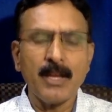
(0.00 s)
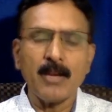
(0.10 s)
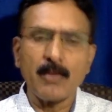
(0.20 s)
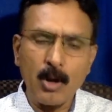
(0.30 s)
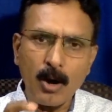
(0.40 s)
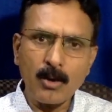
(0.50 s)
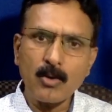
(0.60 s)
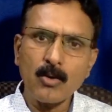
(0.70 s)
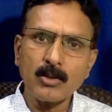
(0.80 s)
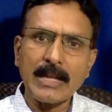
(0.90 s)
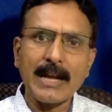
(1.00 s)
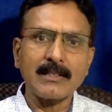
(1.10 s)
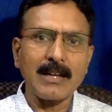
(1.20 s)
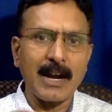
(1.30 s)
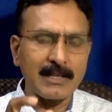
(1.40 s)
We all know that
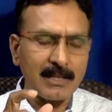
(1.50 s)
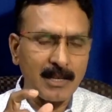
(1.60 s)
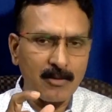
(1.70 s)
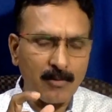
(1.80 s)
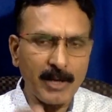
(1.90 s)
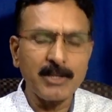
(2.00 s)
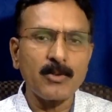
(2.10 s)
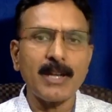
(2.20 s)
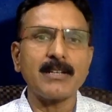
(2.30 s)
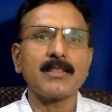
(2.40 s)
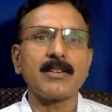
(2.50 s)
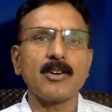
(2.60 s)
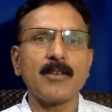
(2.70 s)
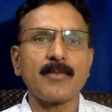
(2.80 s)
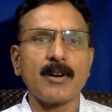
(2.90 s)
Article 123
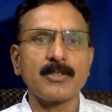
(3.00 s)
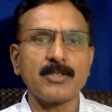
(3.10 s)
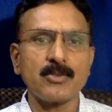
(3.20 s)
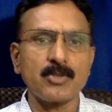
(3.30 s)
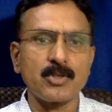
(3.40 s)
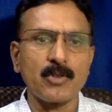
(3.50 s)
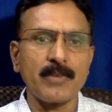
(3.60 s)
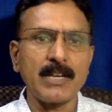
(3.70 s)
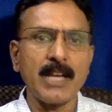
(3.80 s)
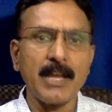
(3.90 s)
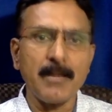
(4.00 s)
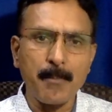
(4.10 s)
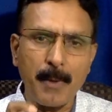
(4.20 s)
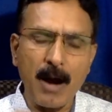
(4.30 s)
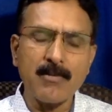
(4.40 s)
of Constitution of India
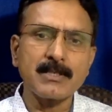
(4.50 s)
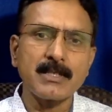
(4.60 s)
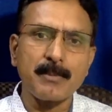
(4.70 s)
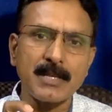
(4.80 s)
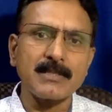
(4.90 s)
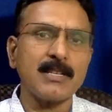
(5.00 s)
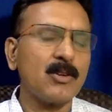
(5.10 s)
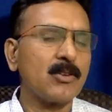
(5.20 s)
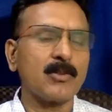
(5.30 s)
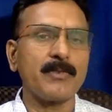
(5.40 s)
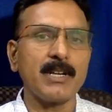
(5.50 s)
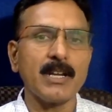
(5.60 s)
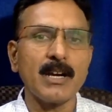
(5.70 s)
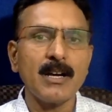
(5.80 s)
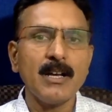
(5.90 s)
empowers the President of
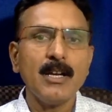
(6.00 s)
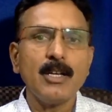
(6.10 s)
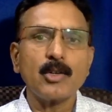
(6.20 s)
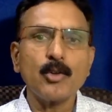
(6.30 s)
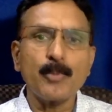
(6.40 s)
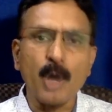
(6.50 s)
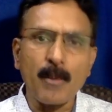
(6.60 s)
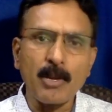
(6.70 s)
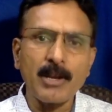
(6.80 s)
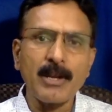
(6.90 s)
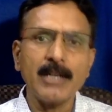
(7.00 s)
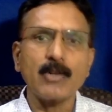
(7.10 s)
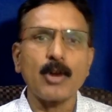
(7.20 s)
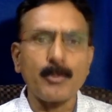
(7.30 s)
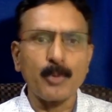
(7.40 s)
India to promulgate
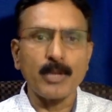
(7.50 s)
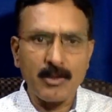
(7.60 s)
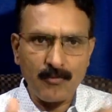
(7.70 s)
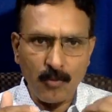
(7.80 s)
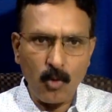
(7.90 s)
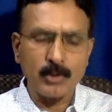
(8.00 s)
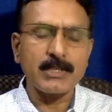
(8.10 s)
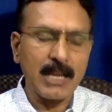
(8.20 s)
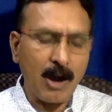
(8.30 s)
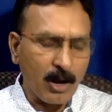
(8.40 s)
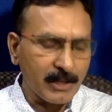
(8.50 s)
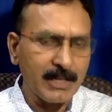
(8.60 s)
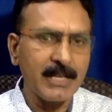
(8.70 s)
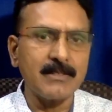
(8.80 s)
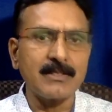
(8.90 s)
or put in force
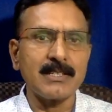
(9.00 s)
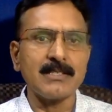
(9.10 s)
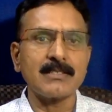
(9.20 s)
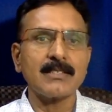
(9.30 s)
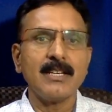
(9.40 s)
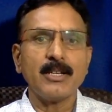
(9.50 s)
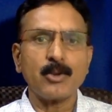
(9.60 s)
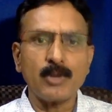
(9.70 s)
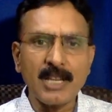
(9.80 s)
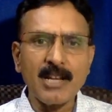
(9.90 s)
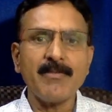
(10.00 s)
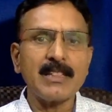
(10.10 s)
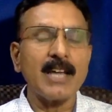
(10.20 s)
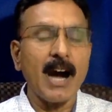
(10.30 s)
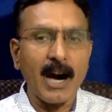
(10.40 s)
ordinances to deal with
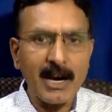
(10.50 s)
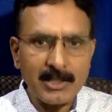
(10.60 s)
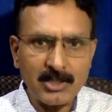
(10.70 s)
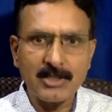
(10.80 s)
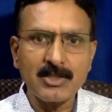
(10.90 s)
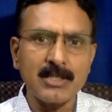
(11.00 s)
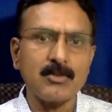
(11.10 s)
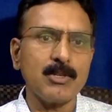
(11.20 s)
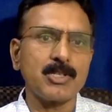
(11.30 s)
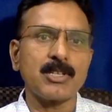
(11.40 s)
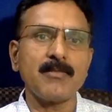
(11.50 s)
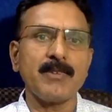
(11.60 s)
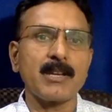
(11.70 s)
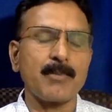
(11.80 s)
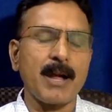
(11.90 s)
the urgent situation
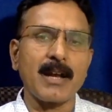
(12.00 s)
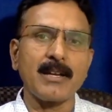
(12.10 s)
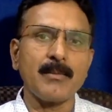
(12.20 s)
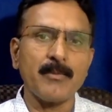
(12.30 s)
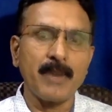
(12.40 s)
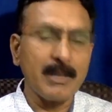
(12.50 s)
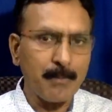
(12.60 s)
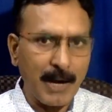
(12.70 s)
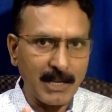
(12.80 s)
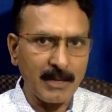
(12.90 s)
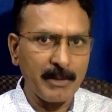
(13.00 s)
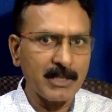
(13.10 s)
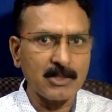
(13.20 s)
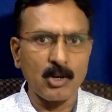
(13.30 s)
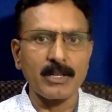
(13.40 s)
when Parliament
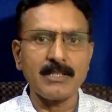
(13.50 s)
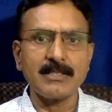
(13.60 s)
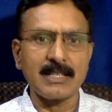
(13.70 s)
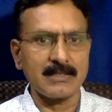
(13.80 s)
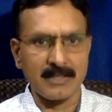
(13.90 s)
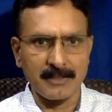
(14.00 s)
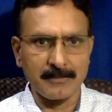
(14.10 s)
is not in session.